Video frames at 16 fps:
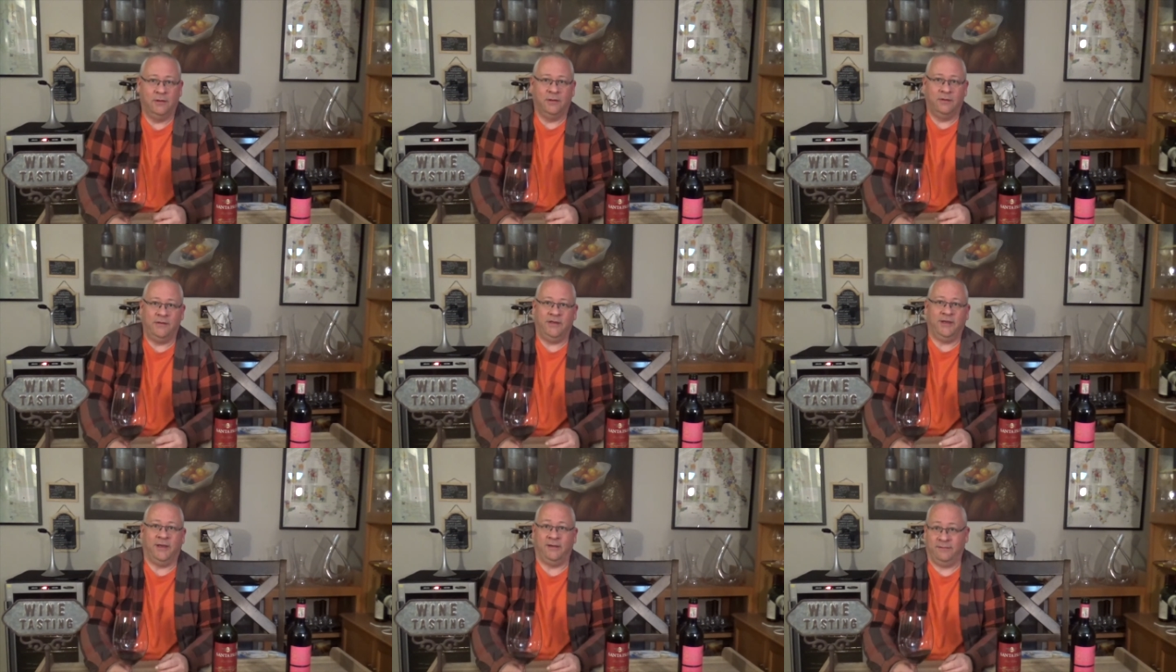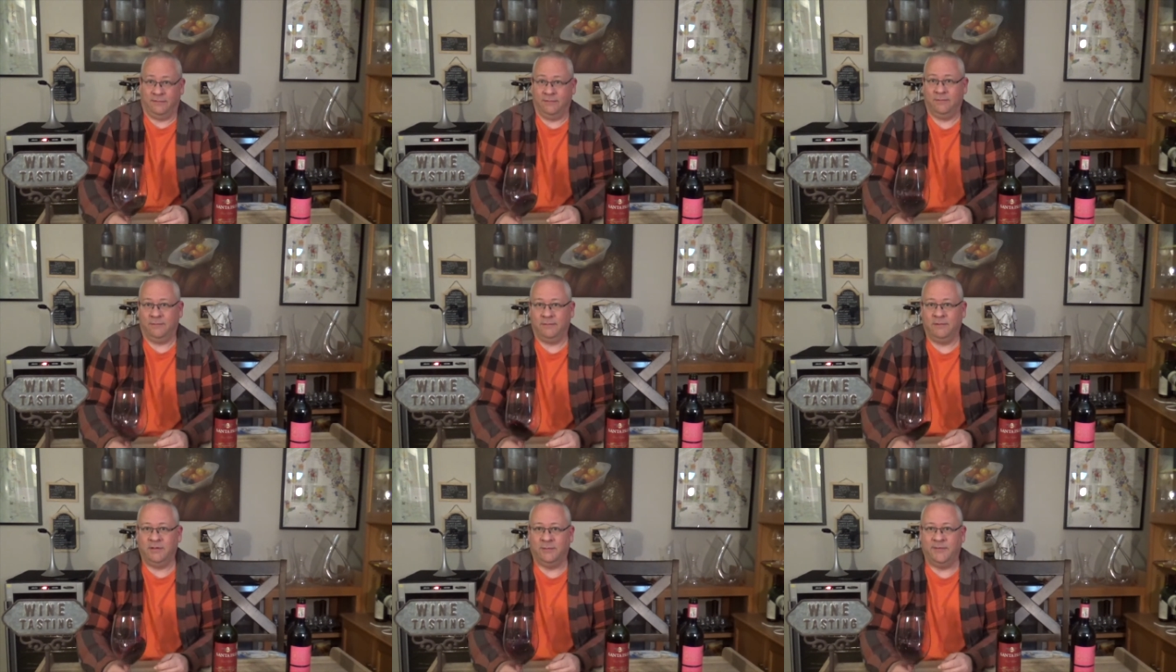you got
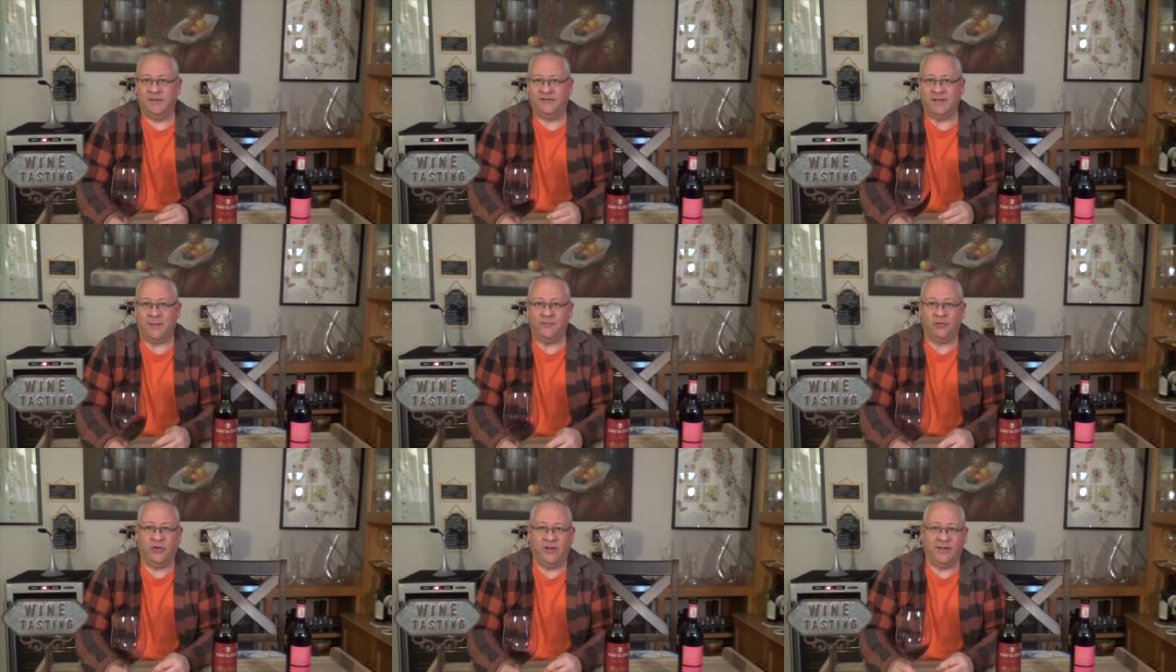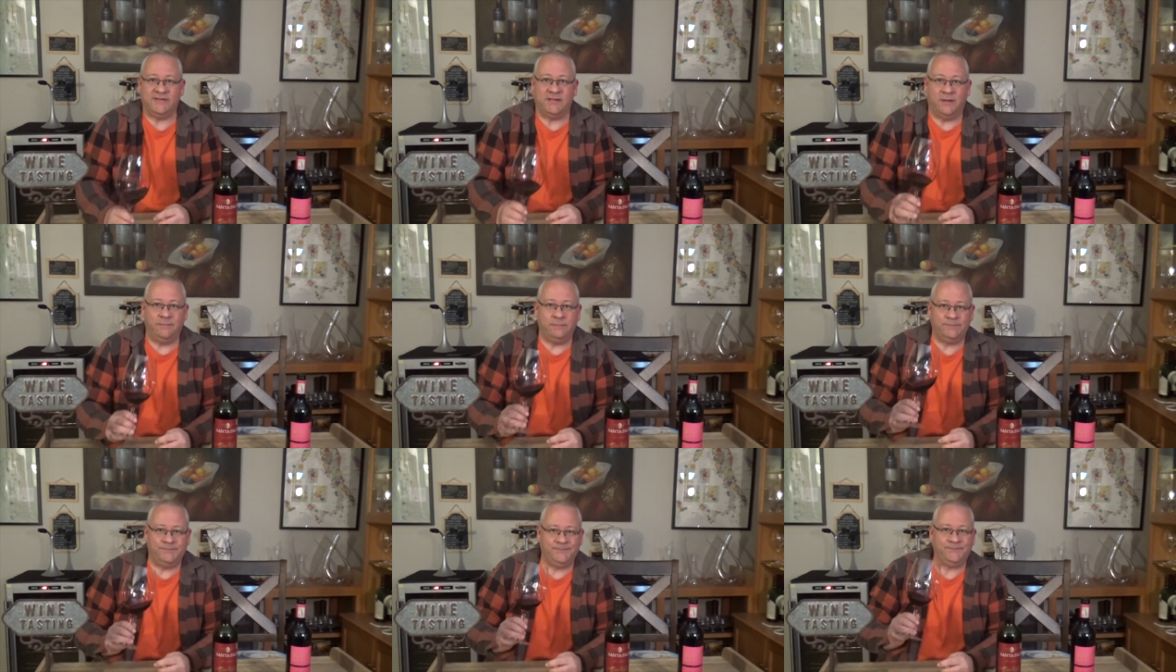a little bit of time to go get
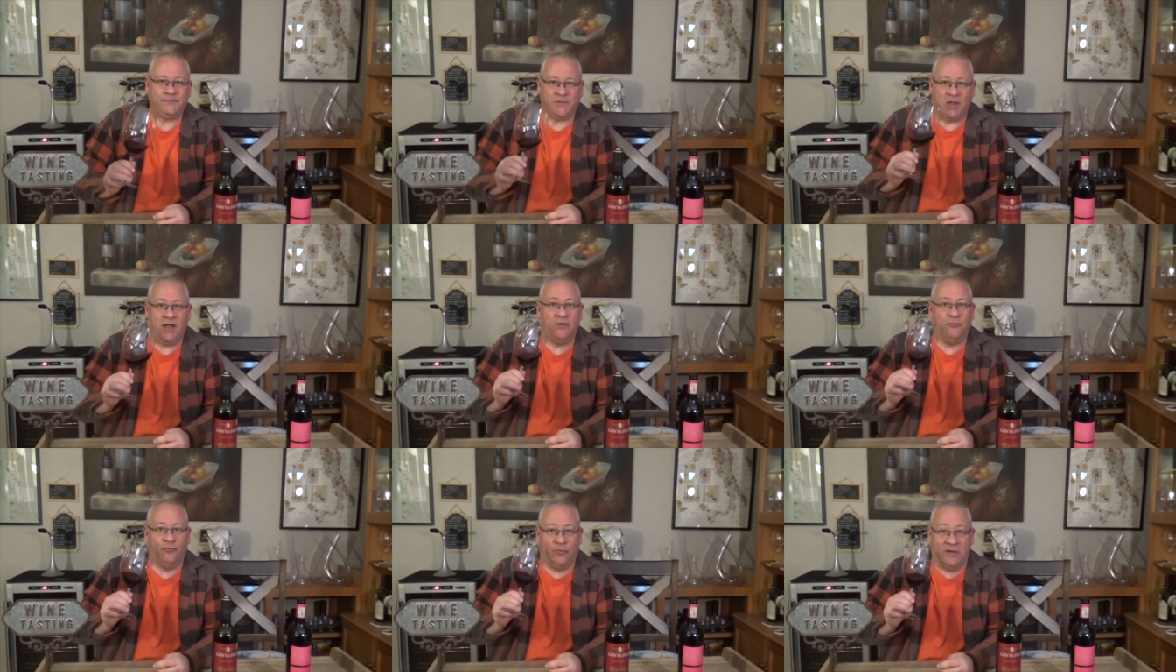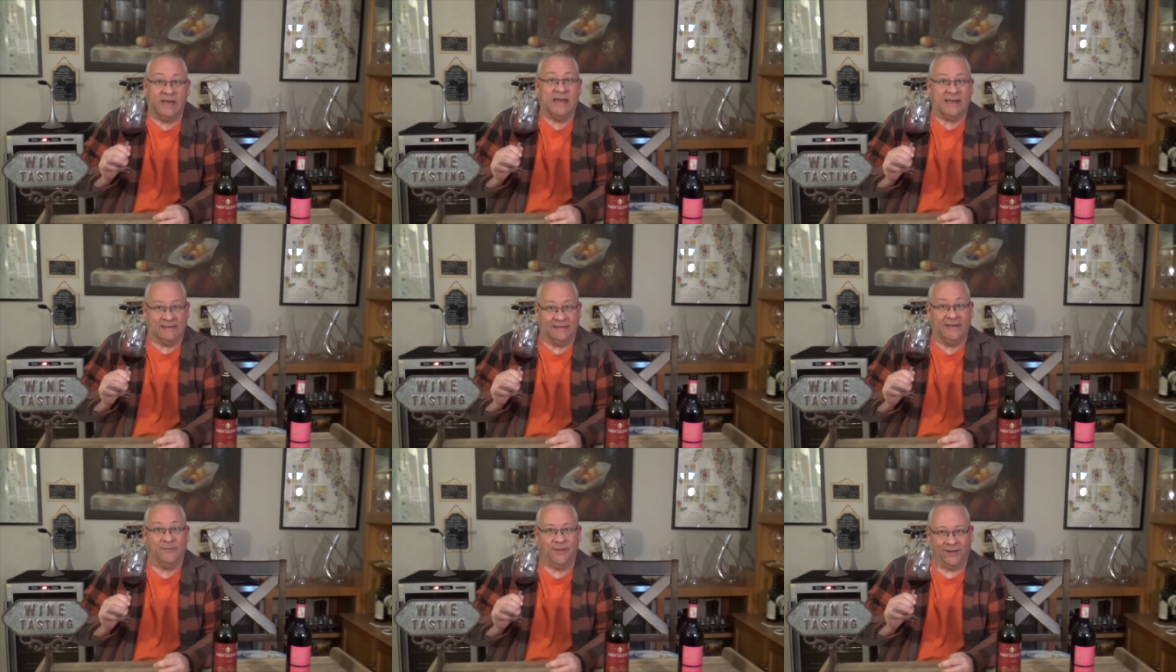some. I
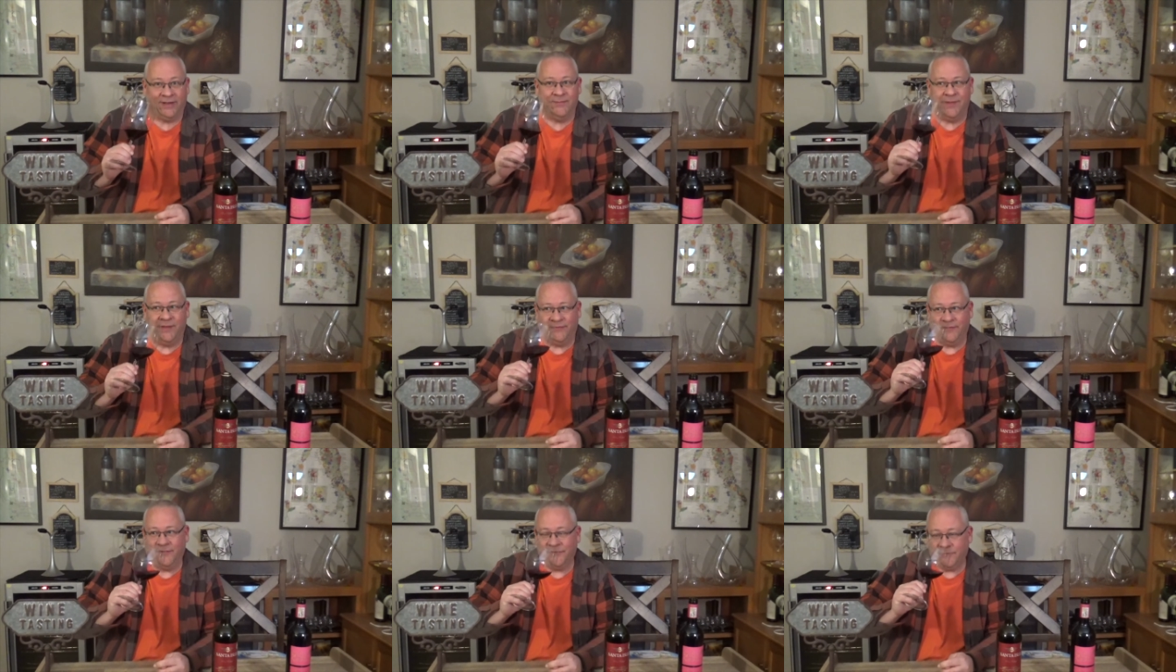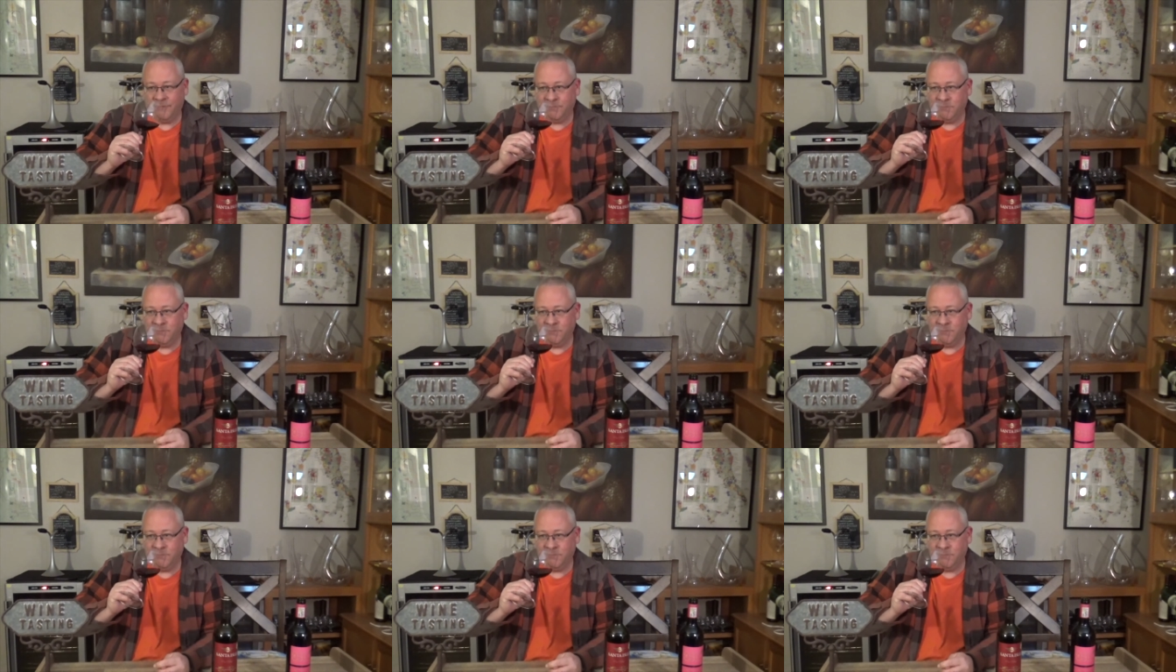really recommend this.